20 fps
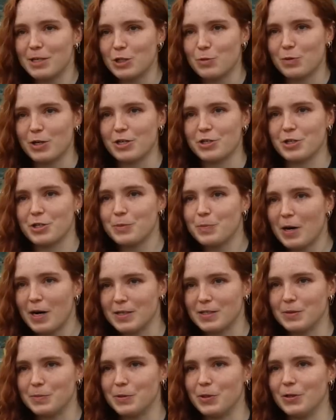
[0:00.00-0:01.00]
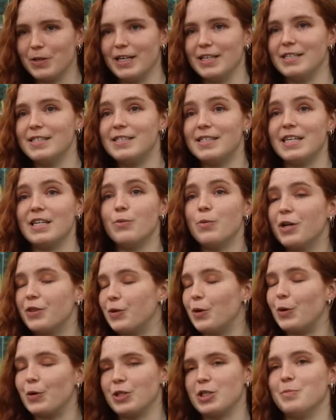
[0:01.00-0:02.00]
much pressure as possible and see what
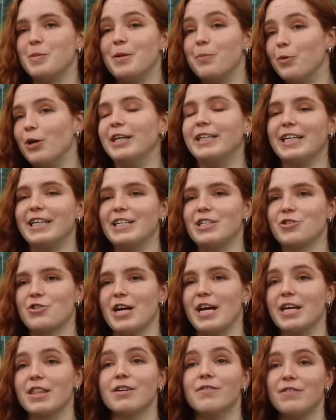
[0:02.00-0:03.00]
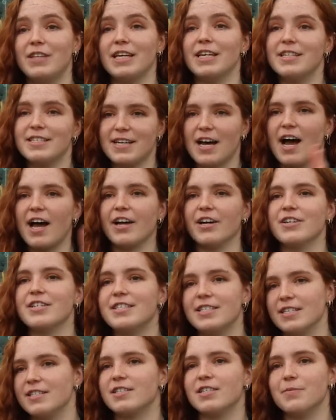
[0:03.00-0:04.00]
the ultimate braking strength of the entire
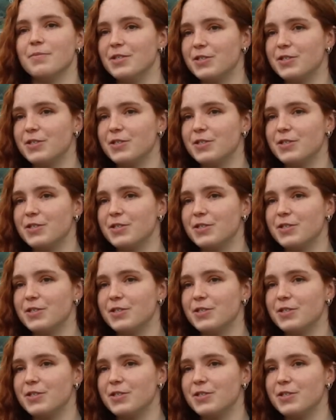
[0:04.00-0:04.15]
system